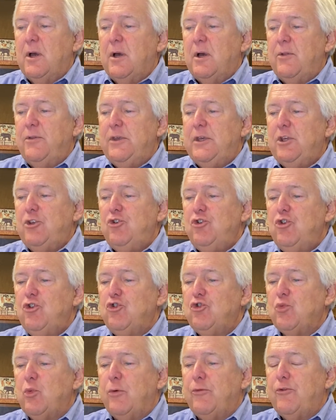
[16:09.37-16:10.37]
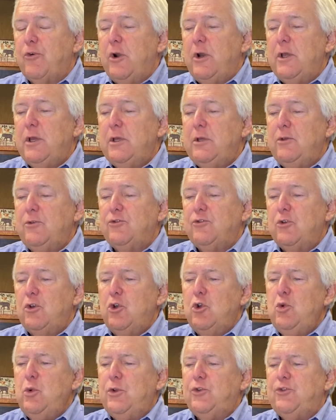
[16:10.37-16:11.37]
The unusual phrase,
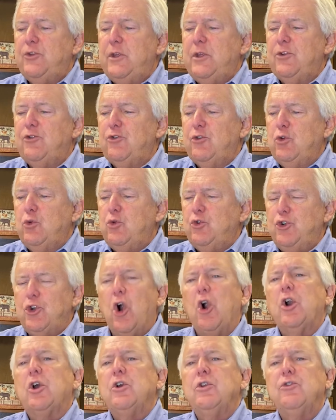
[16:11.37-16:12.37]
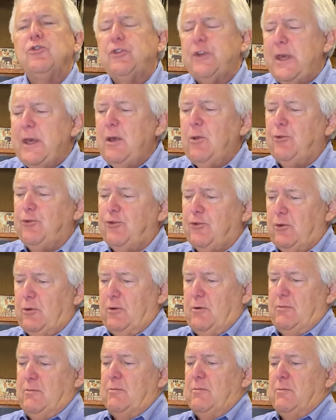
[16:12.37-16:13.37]
"Who is this who darkens counsel
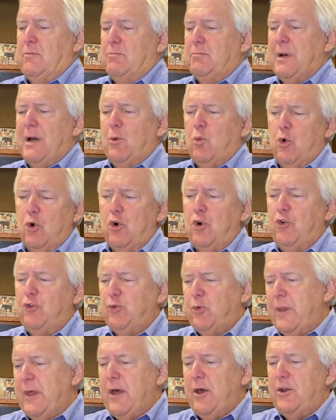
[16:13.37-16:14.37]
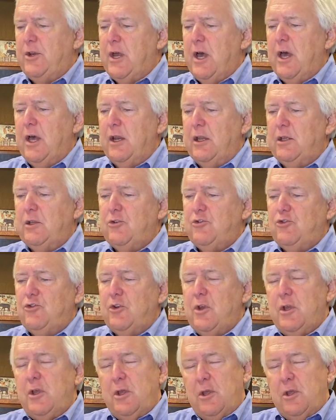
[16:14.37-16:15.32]
by words without knowledge?"